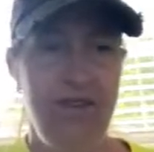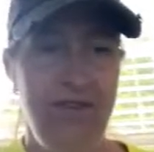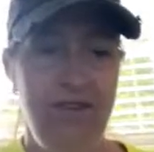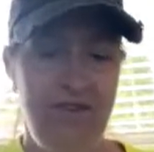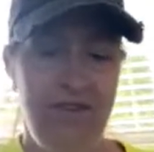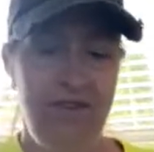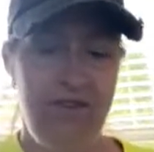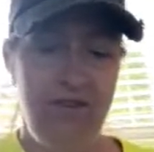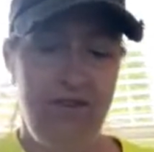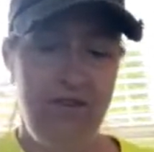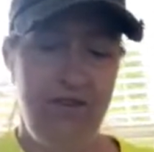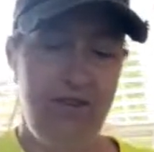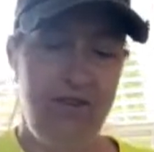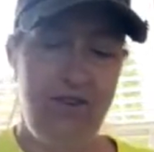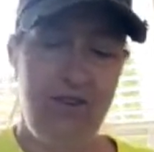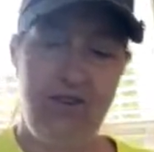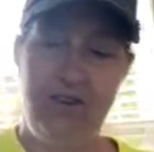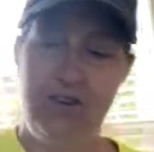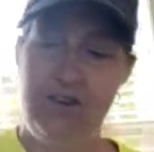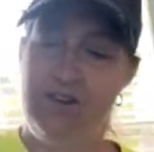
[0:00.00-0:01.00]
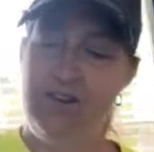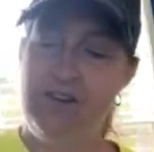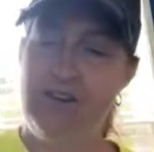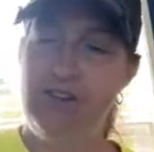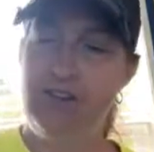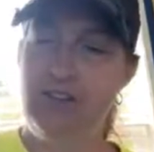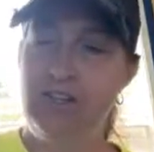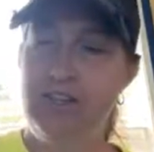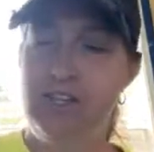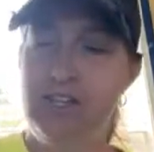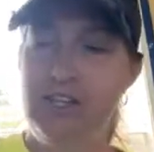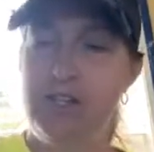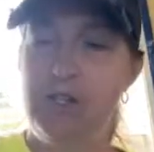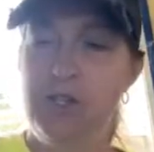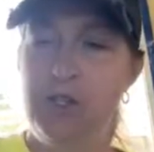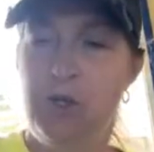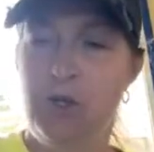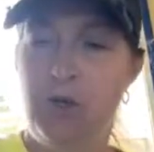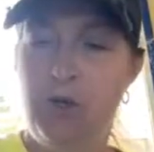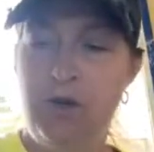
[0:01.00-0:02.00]
Um, the
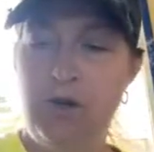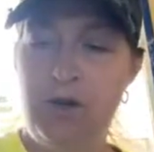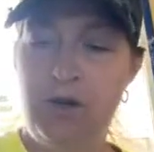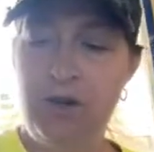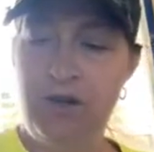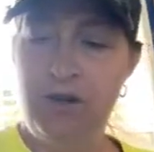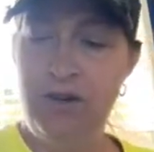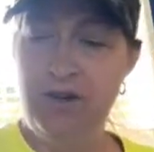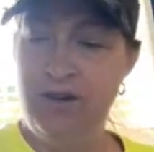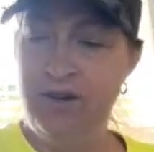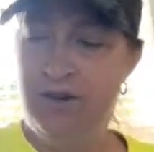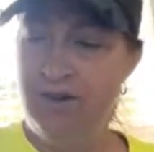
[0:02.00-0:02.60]
thing with